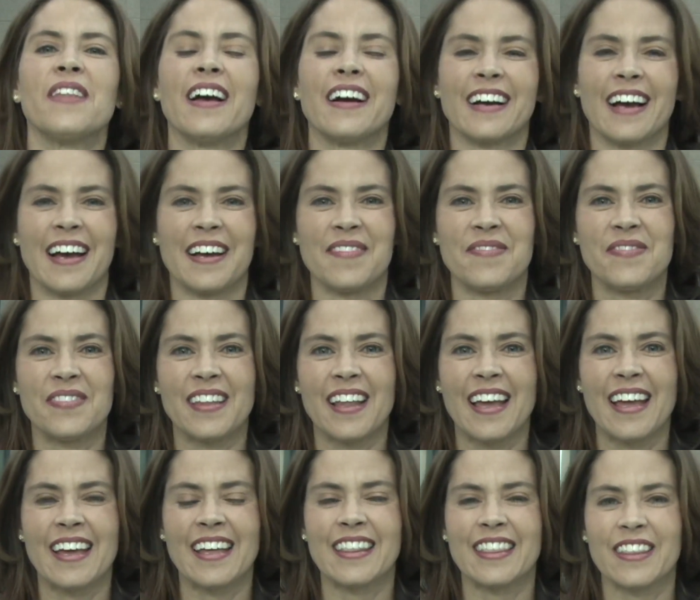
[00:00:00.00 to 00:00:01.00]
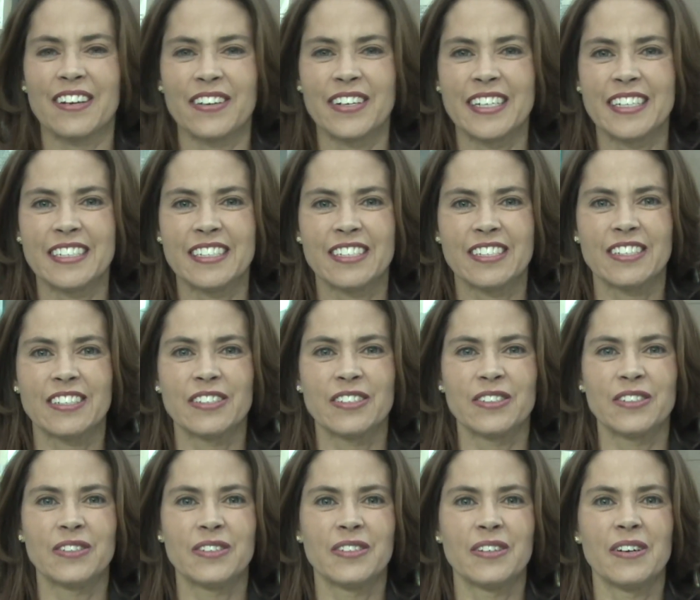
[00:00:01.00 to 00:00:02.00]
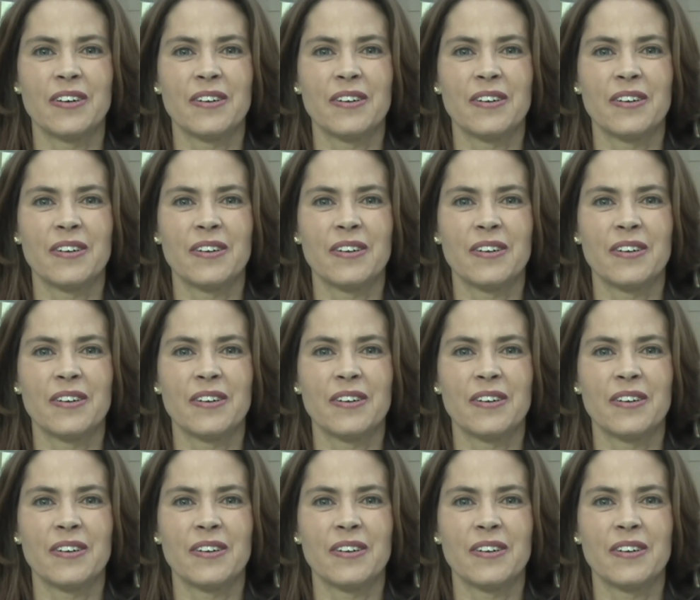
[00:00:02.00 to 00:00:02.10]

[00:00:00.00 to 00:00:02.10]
Okay, in three, two.